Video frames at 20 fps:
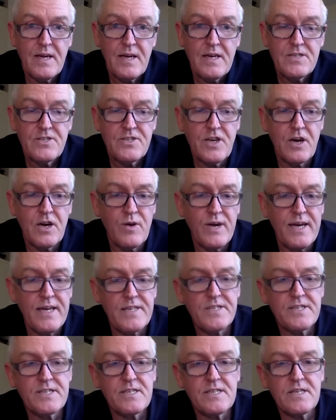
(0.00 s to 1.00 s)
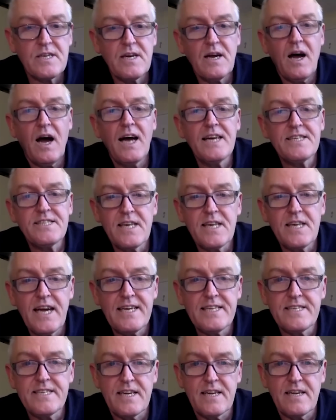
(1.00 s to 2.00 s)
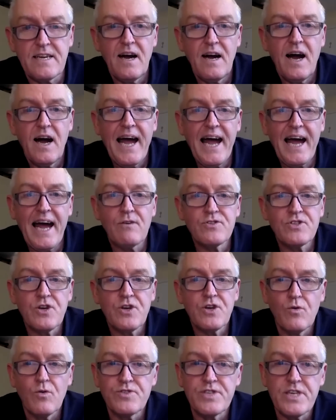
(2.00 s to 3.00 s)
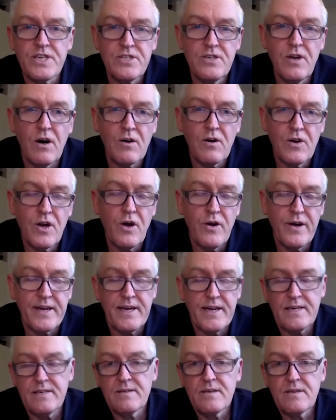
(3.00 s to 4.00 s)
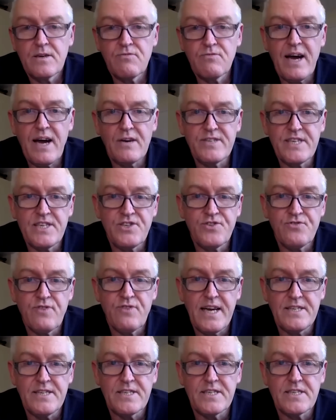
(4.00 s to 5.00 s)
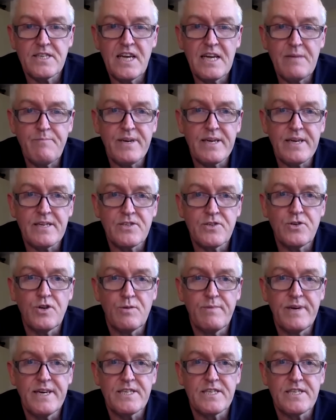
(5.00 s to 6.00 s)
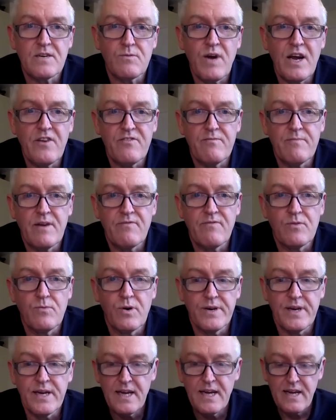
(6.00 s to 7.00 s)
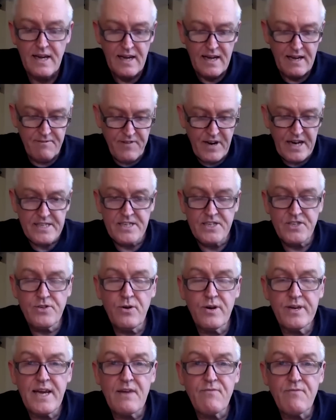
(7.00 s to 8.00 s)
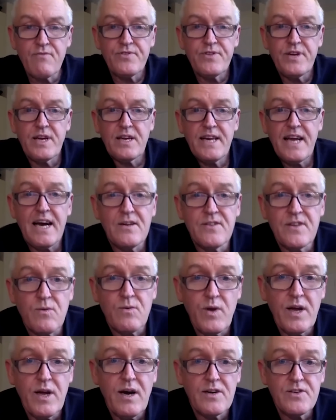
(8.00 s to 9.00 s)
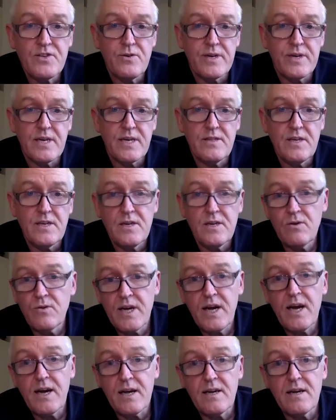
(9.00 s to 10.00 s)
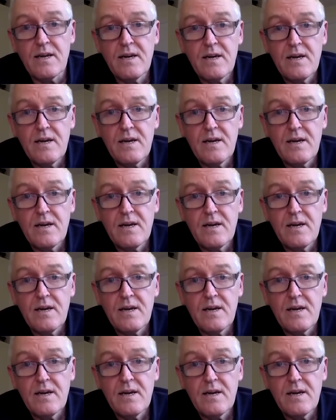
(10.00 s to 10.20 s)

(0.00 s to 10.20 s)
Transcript: So it's isolating households. It's not going in crowded trains. It's keeping 2 meters away from everyone. In fact, it's doing everything now that we are doing in the UK.